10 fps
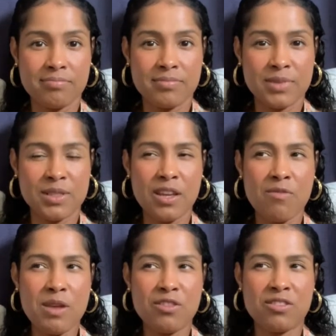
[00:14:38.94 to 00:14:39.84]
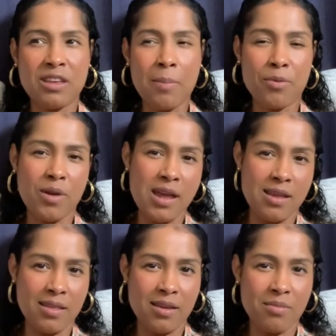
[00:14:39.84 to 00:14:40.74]
instead of me
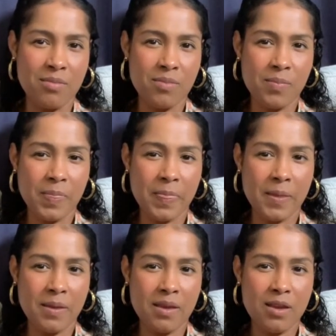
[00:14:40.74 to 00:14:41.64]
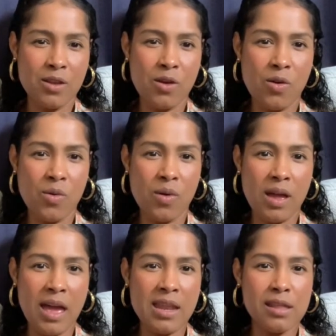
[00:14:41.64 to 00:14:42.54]
separating them, and
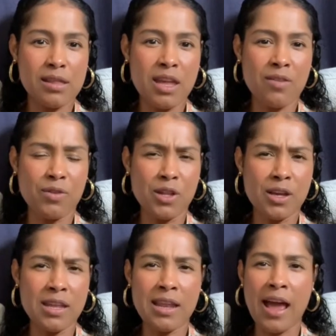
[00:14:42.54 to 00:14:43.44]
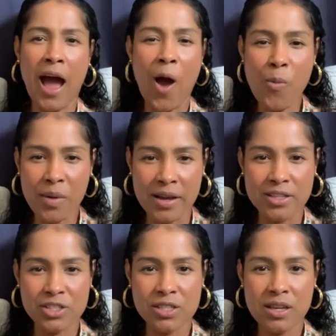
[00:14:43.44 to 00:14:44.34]
instead of looking at how
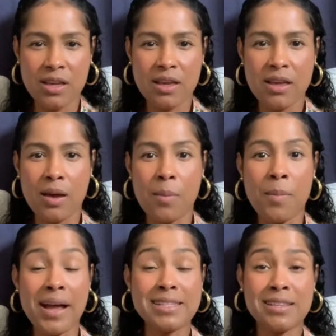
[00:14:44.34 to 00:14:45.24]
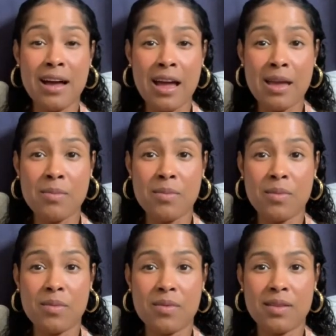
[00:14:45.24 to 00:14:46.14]
much my time
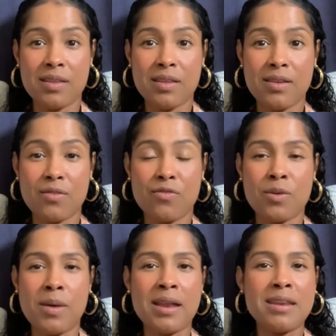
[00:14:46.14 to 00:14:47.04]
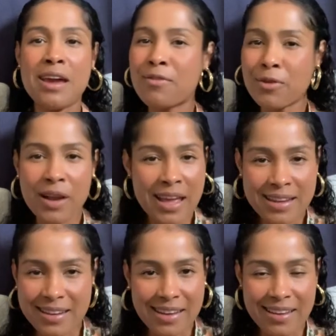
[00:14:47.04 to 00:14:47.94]
from my
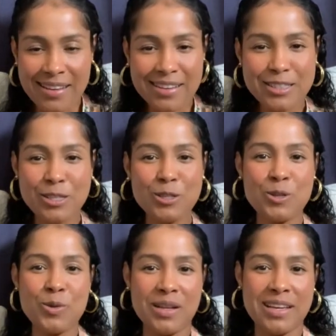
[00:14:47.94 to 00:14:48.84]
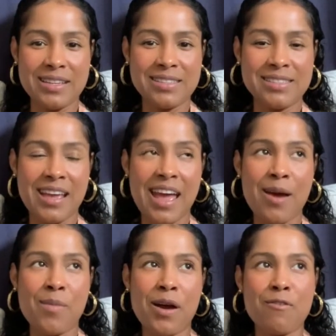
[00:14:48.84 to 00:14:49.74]
never-ending to-do list
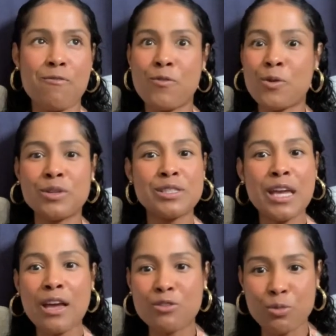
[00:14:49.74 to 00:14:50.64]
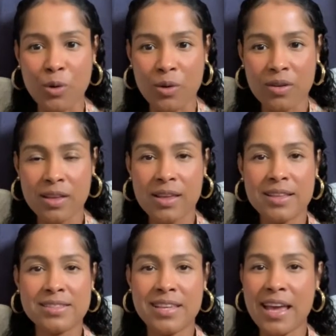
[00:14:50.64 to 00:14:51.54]
and my full schedule
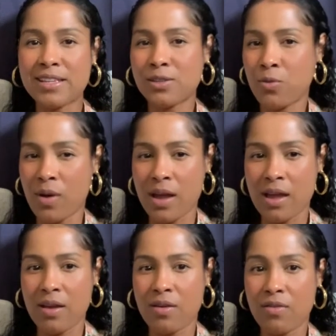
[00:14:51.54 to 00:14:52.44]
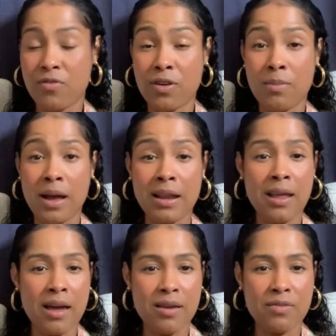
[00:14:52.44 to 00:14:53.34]
takes away from my
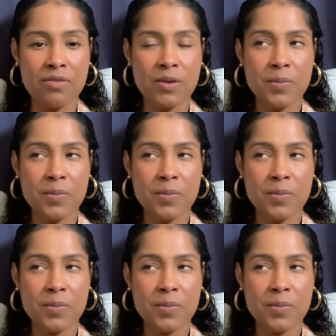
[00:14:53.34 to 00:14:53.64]
life,